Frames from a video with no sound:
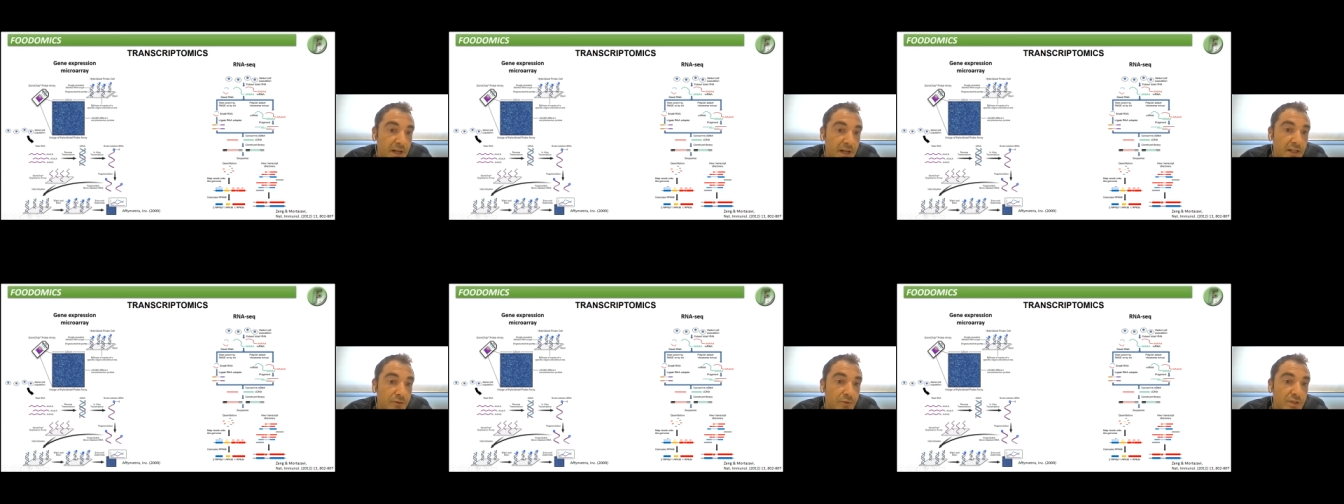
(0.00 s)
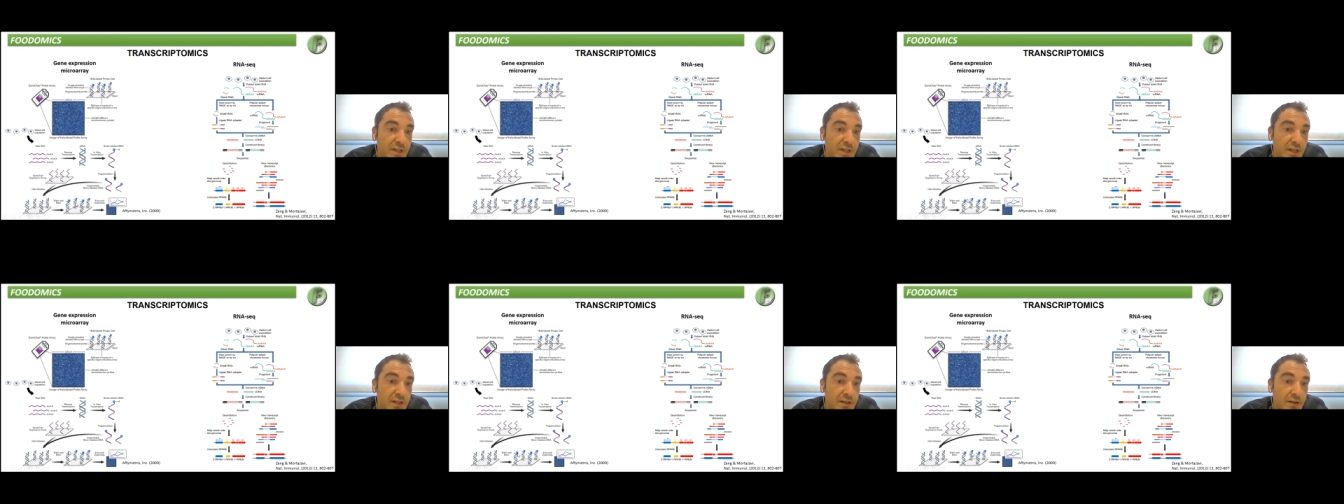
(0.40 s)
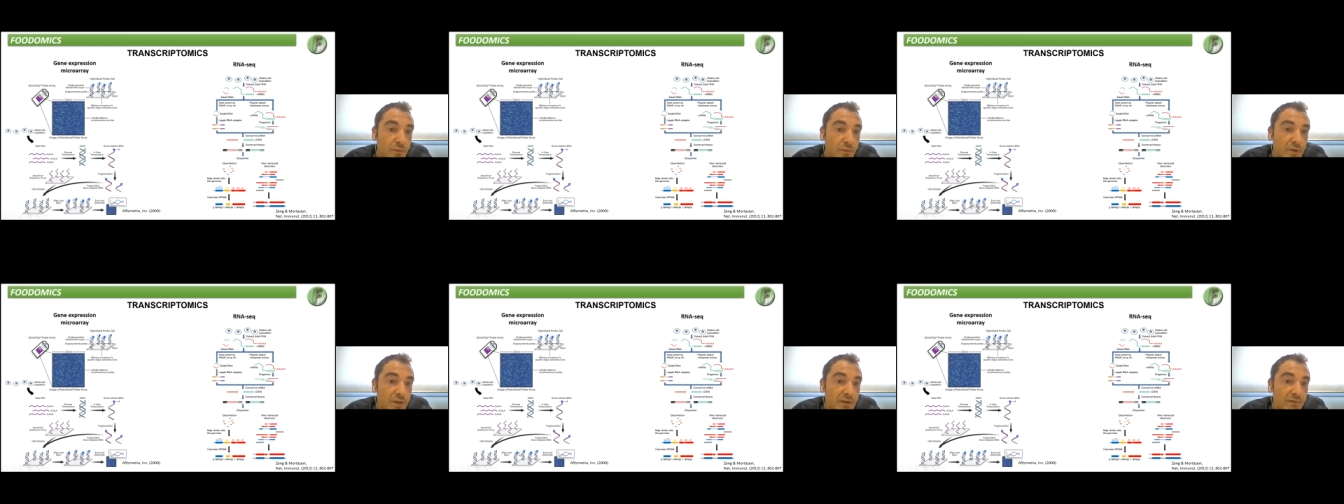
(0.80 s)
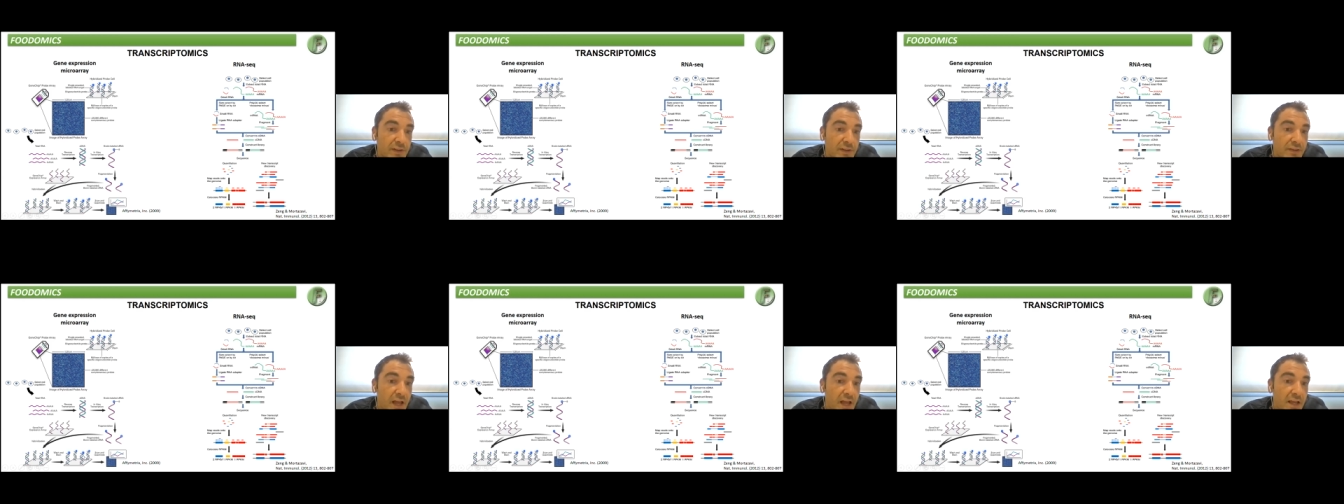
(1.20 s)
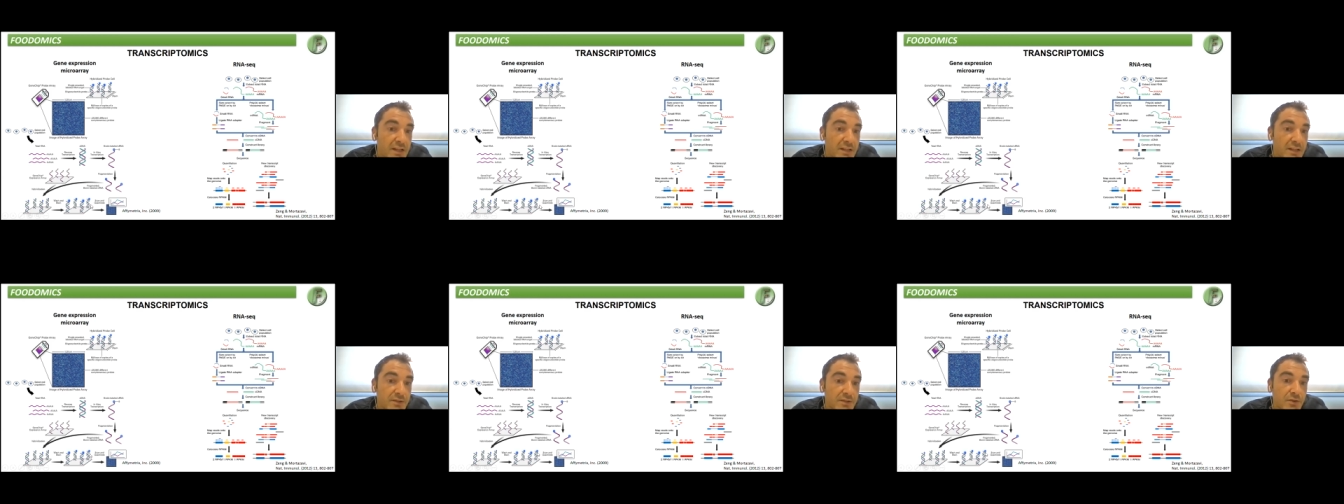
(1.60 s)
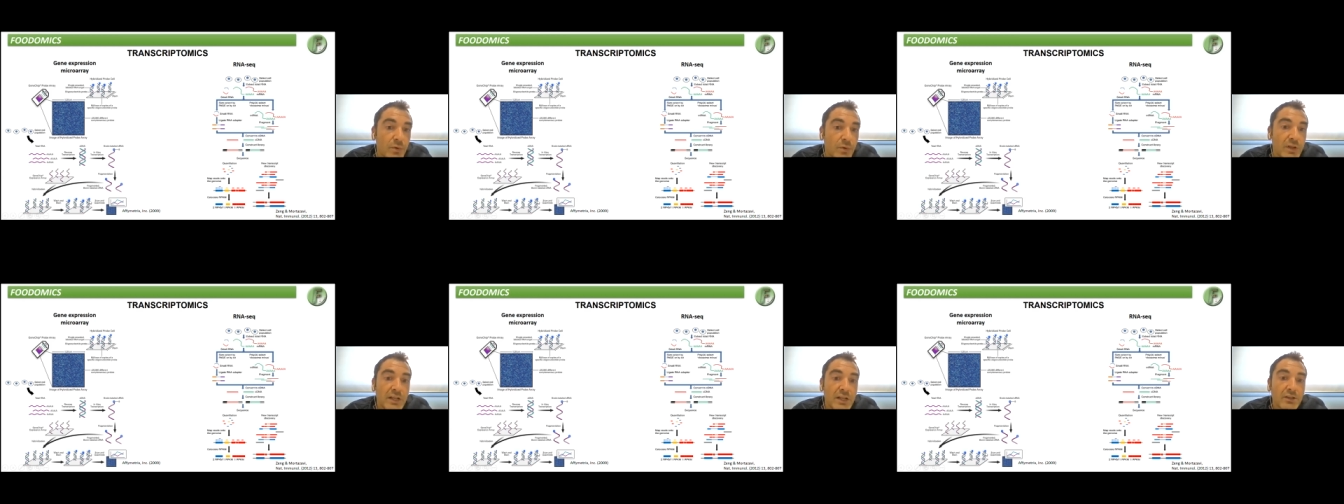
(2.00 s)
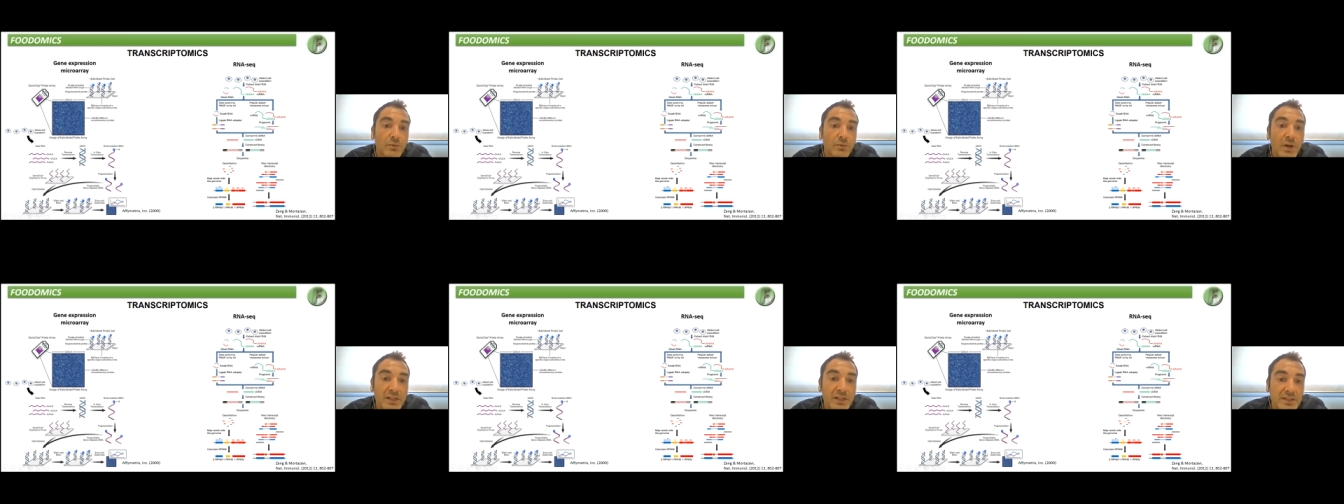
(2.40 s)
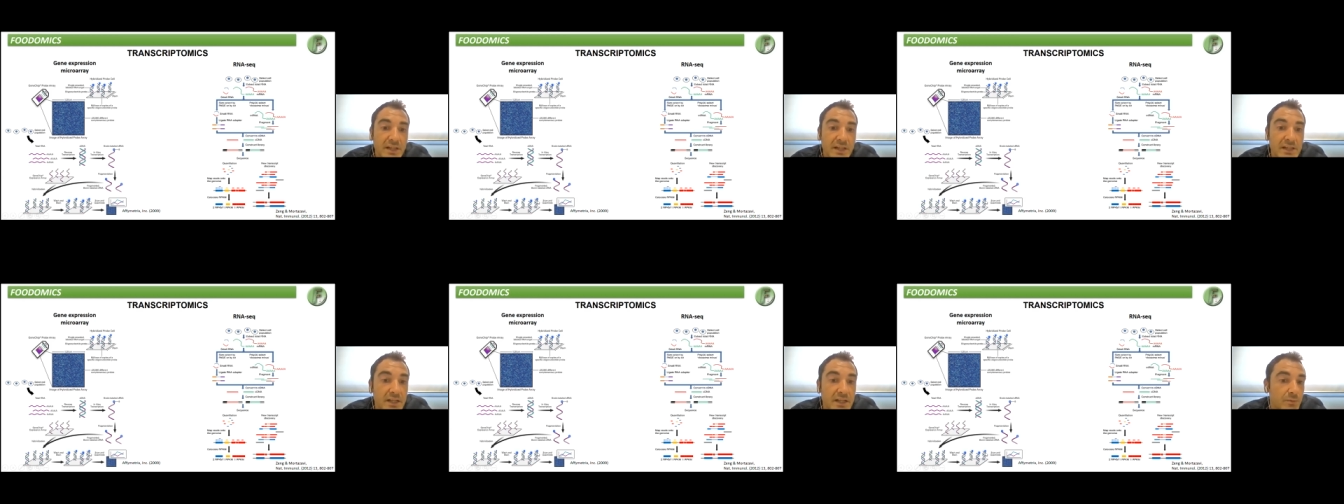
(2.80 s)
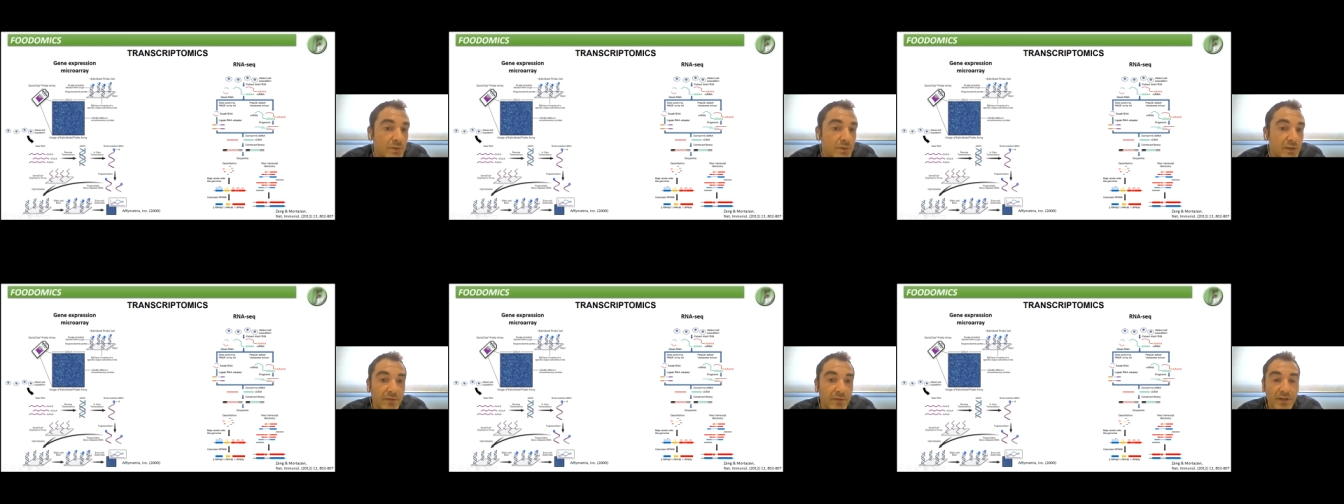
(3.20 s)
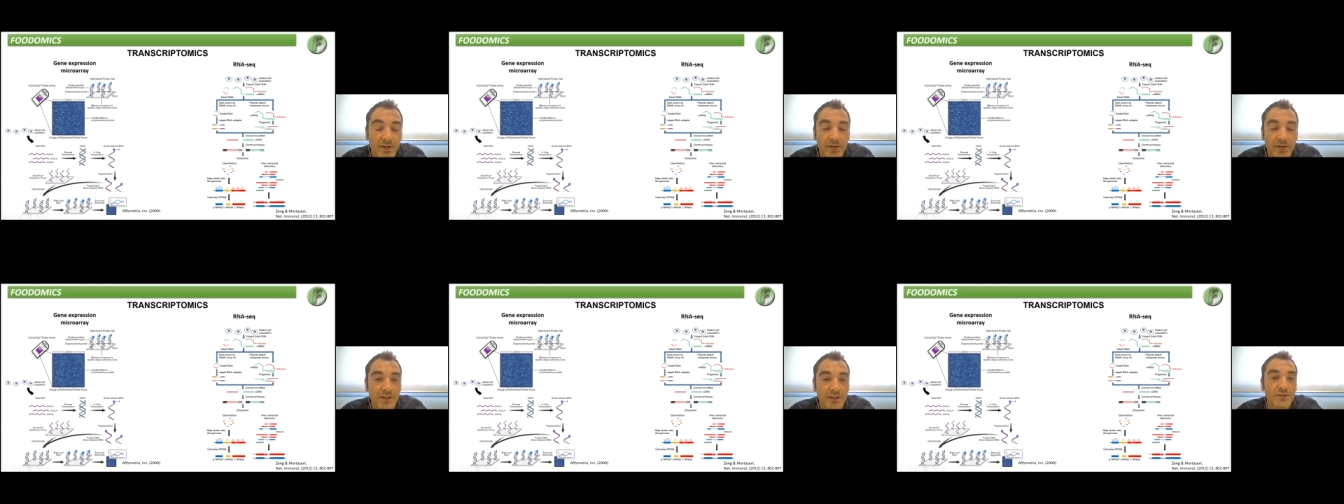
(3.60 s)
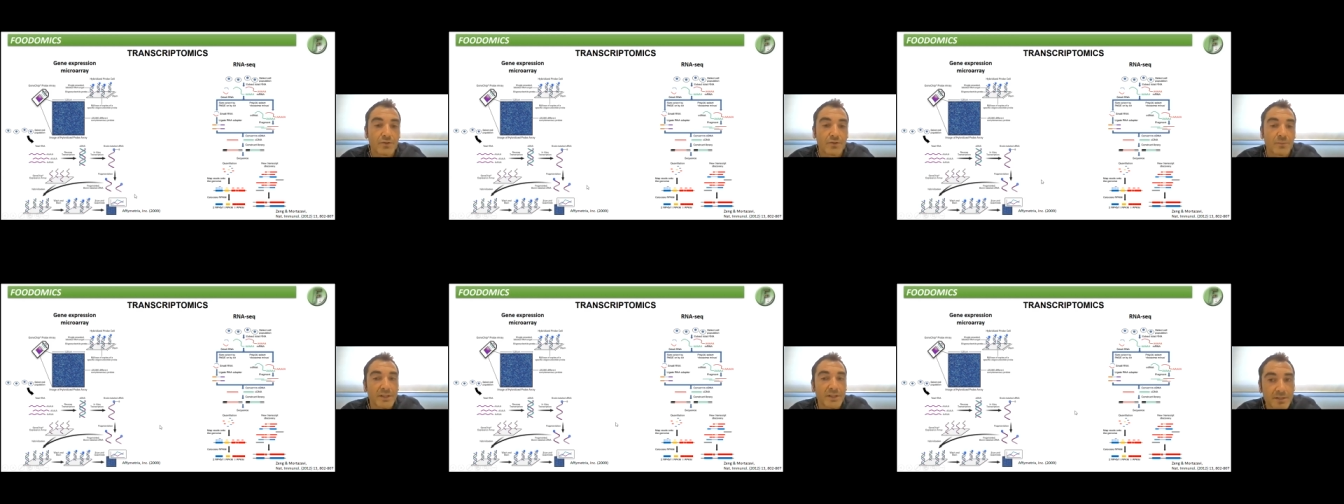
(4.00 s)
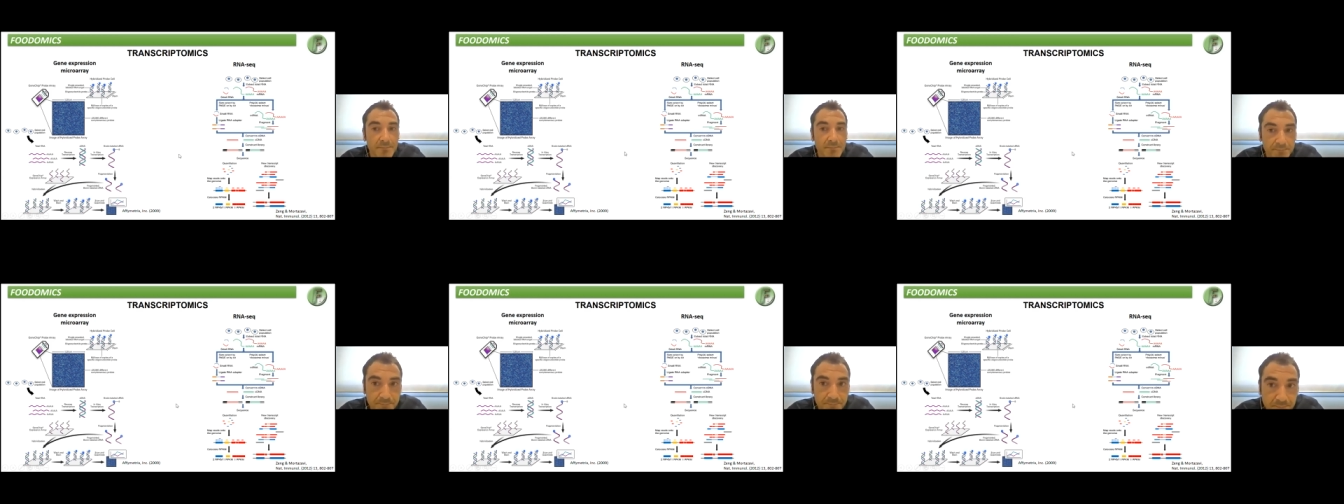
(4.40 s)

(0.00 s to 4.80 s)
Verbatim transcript: and to stain with different dyes so we can acquire the signals with different instruments.